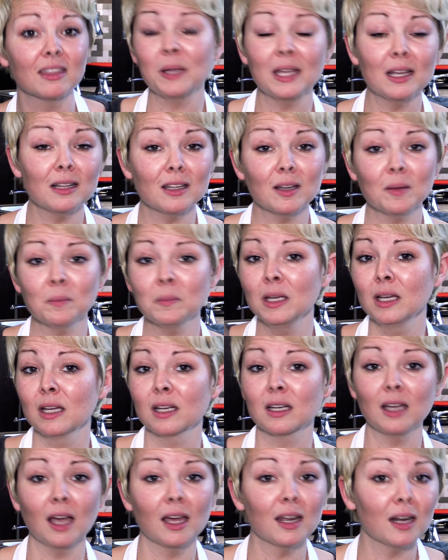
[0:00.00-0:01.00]
Peel them,
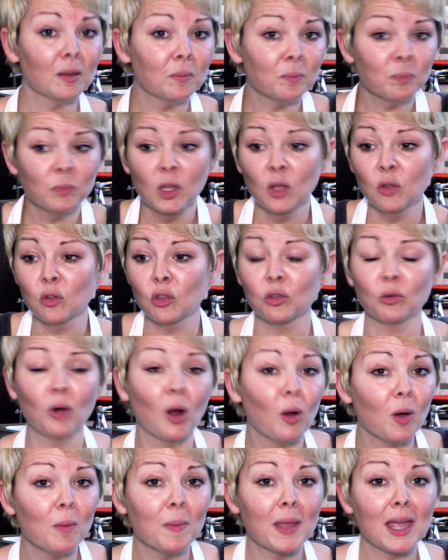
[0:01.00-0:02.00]
cut them,
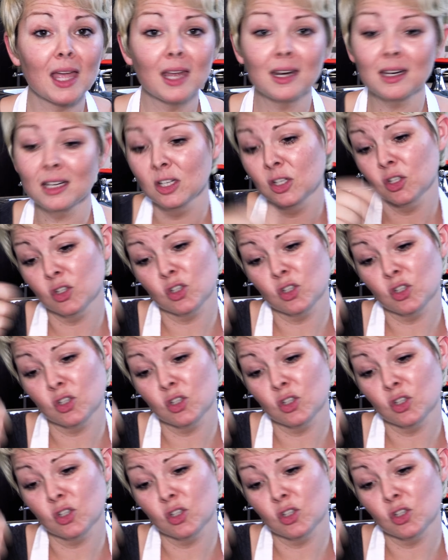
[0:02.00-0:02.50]
throw them in,